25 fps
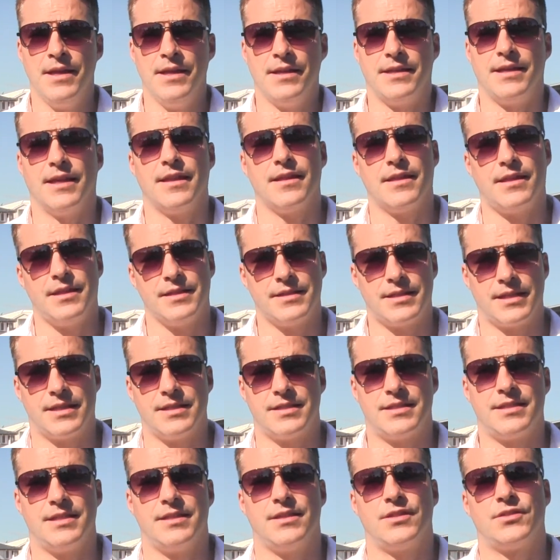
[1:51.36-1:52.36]
The other thing to
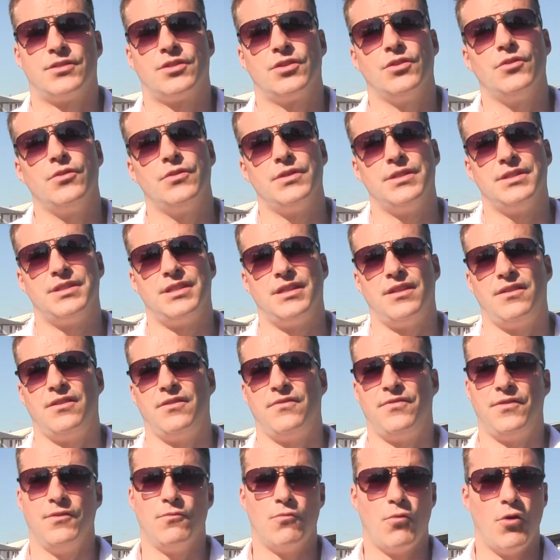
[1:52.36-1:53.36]
consider too is that
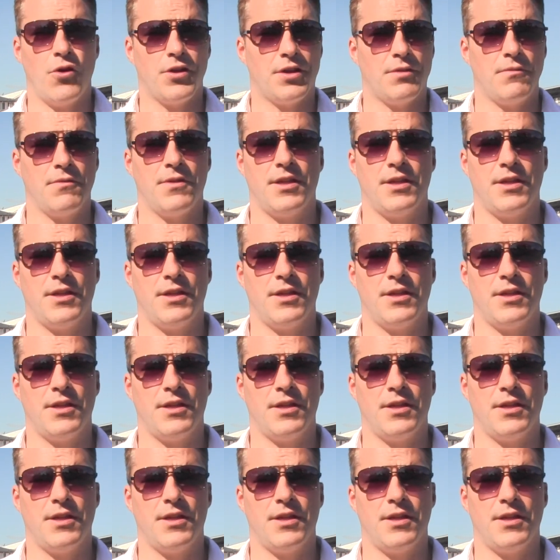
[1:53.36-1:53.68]
if you're working